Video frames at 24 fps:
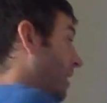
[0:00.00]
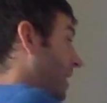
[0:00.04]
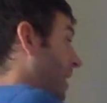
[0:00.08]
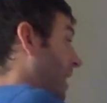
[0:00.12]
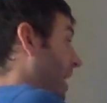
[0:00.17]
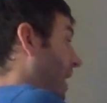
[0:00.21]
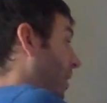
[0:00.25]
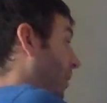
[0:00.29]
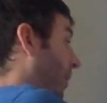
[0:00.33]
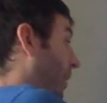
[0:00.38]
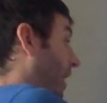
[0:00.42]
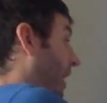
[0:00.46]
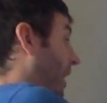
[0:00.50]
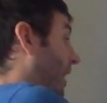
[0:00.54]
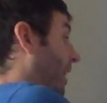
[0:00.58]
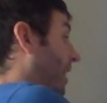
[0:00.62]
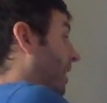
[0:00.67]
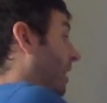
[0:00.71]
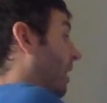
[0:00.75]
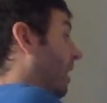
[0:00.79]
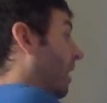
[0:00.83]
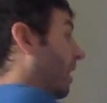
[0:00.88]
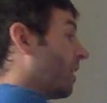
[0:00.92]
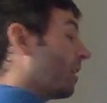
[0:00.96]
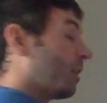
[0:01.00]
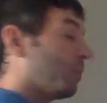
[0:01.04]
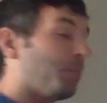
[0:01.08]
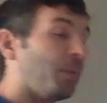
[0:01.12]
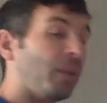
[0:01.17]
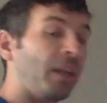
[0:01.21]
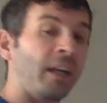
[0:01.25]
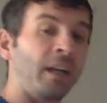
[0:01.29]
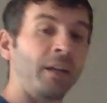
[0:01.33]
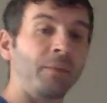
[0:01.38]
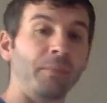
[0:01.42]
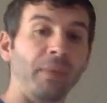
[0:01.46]
Now, a
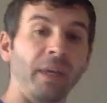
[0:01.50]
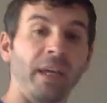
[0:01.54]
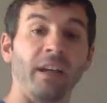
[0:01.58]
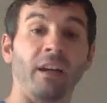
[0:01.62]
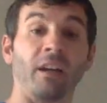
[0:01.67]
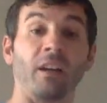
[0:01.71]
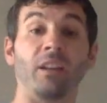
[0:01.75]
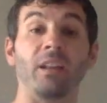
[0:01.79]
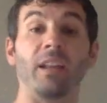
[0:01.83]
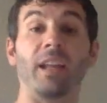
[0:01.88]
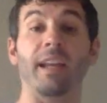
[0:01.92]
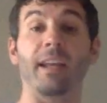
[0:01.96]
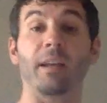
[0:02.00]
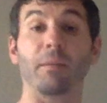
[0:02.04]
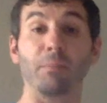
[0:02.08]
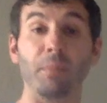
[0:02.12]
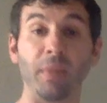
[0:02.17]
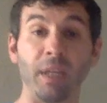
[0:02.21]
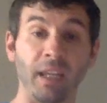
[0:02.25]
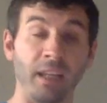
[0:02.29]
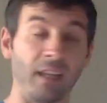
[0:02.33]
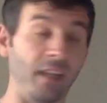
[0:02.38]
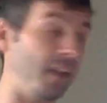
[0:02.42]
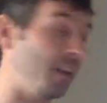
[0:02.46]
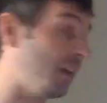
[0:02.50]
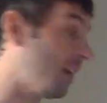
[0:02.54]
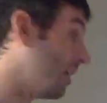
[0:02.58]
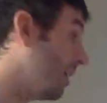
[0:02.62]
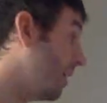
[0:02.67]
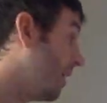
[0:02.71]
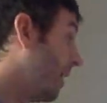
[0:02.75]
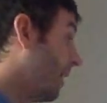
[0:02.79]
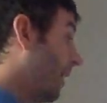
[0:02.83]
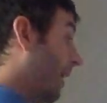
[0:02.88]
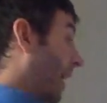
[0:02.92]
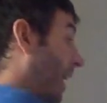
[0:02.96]
colorblind male like me,
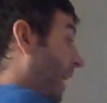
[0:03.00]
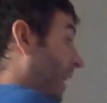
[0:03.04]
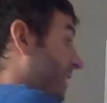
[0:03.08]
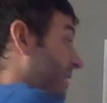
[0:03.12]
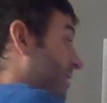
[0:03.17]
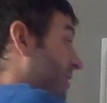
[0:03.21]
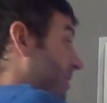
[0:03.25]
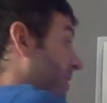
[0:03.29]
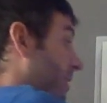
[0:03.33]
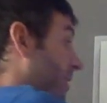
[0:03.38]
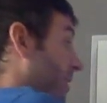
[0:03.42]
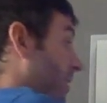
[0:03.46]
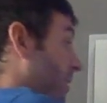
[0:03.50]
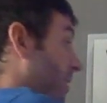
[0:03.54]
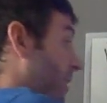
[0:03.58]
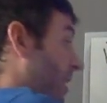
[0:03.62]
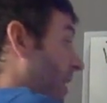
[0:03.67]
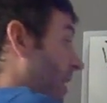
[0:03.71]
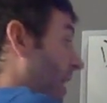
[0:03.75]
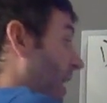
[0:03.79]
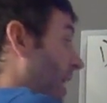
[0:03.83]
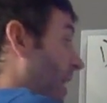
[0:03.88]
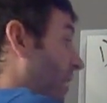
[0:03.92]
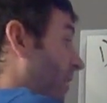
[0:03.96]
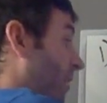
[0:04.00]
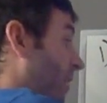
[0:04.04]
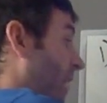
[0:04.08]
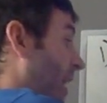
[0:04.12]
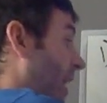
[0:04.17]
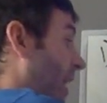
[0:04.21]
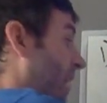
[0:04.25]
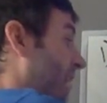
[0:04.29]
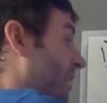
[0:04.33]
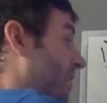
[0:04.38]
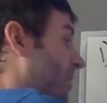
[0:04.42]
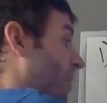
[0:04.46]
I still have an
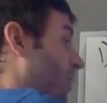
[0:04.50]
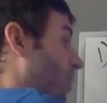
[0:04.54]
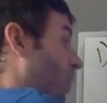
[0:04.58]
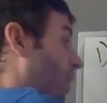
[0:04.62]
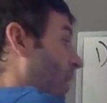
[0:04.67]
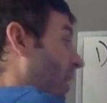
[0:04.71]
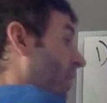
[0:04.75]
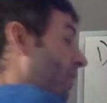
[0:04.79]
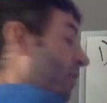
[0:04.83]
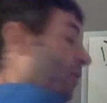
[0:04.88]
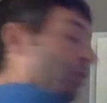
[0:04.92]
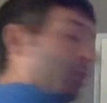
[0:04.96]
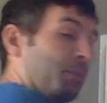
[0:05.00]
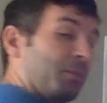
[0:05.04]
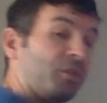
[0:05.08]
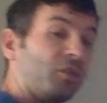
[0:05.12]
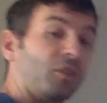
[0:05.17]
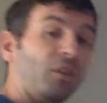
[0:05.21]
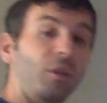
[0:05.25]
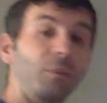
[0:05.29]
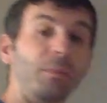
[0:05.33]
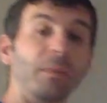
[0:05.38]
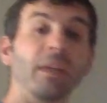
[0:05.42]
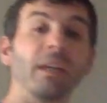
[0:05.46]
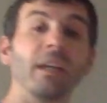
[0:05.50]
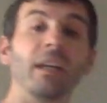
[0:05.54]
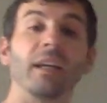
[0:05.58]
X and a Y chromosome.